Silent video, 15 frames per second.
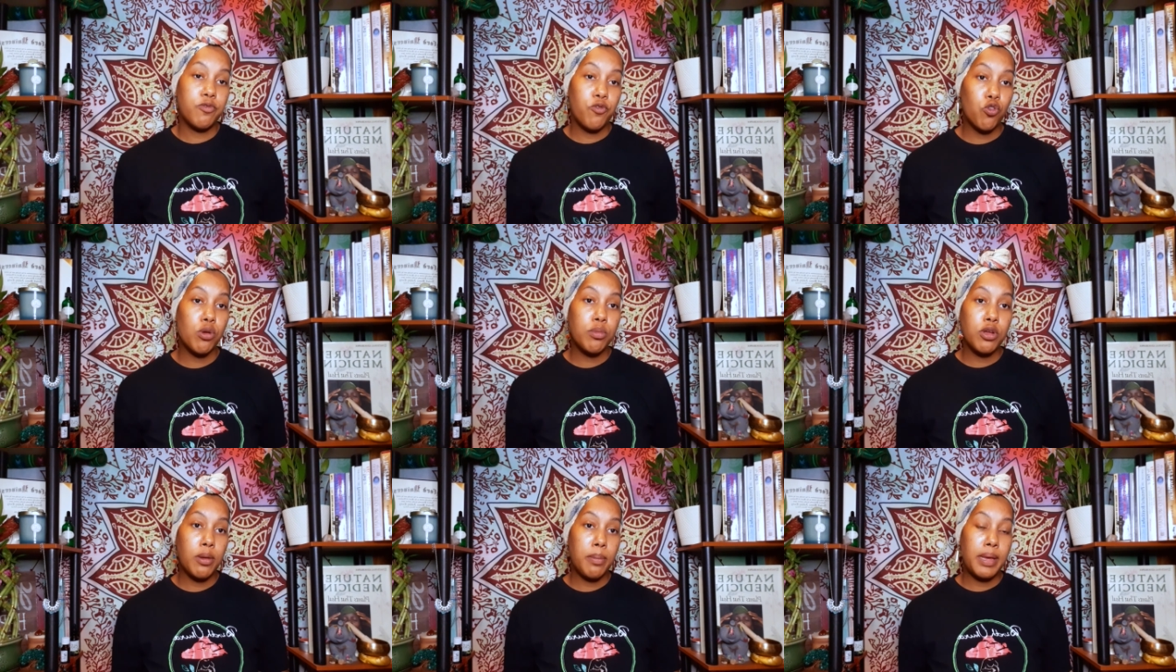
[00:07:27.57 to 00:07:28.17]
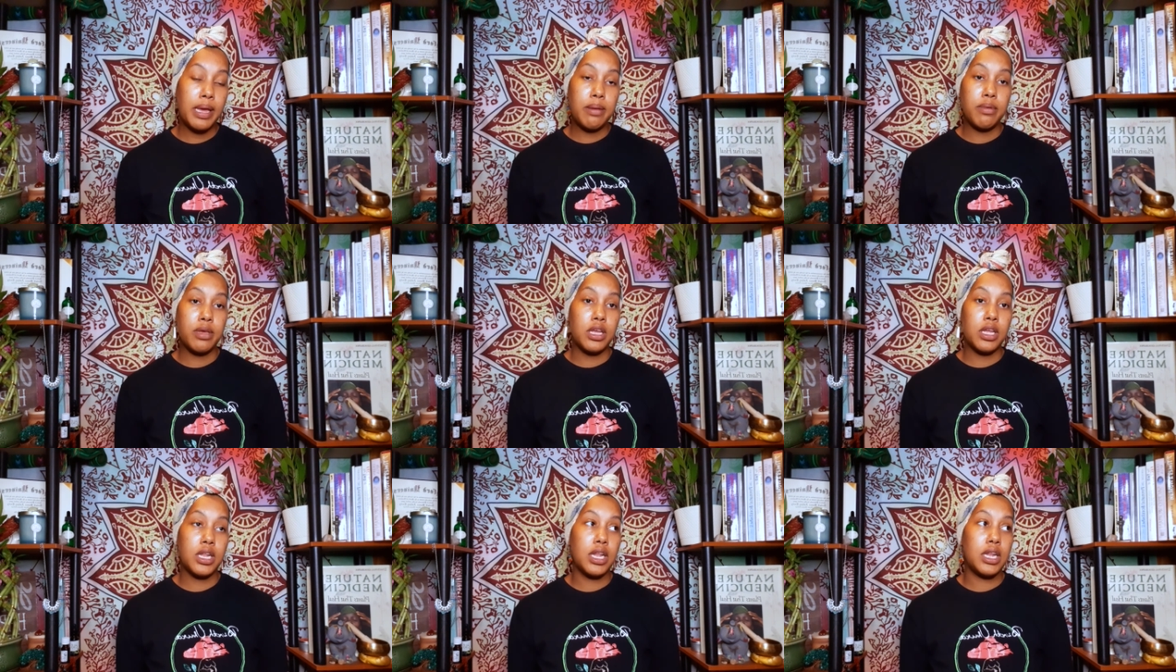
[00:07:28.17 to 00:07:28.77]
form your
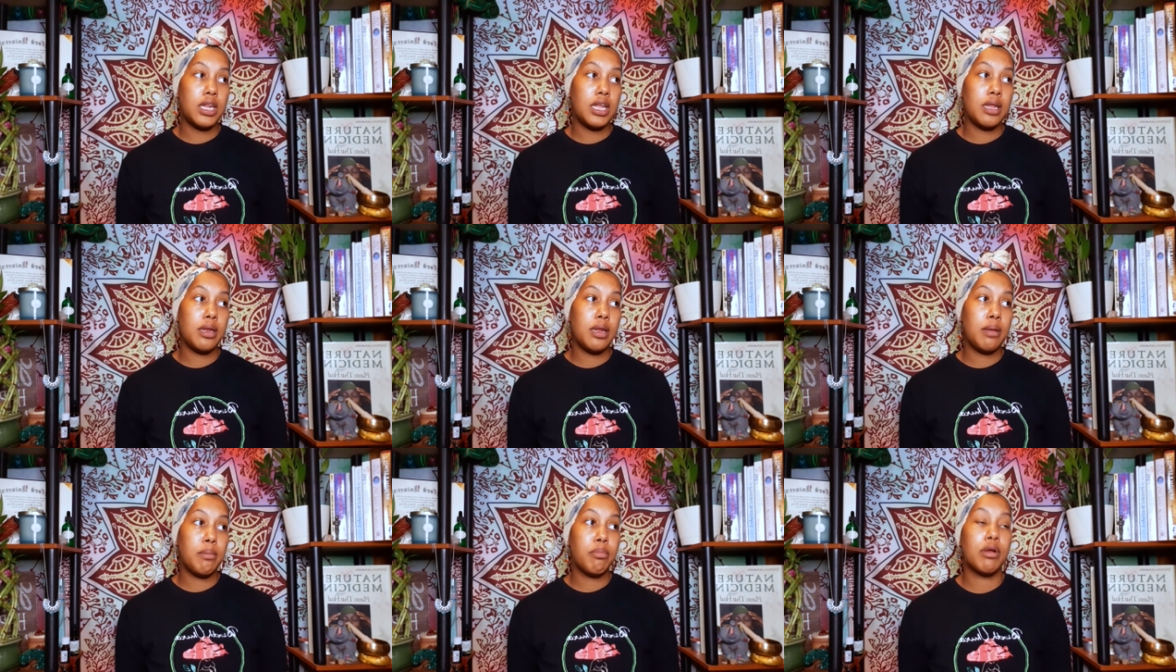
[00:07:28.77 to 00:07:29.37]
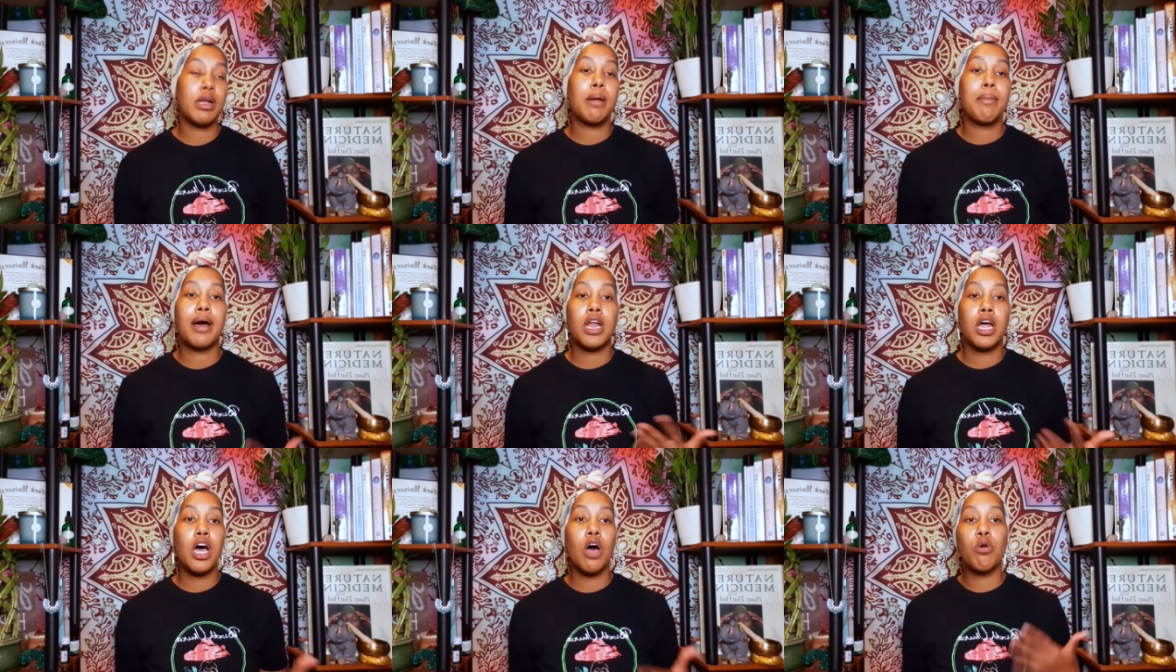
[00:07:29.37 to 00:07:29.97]
baby and, and, and bring
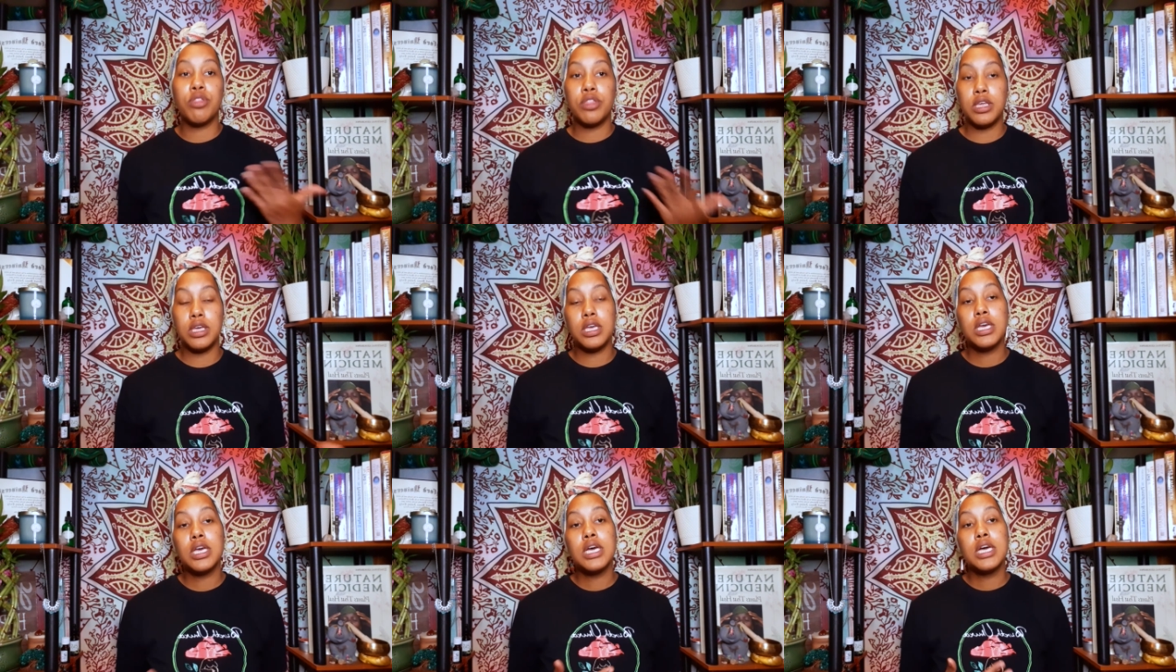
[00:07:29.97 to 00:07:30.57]
about a healthy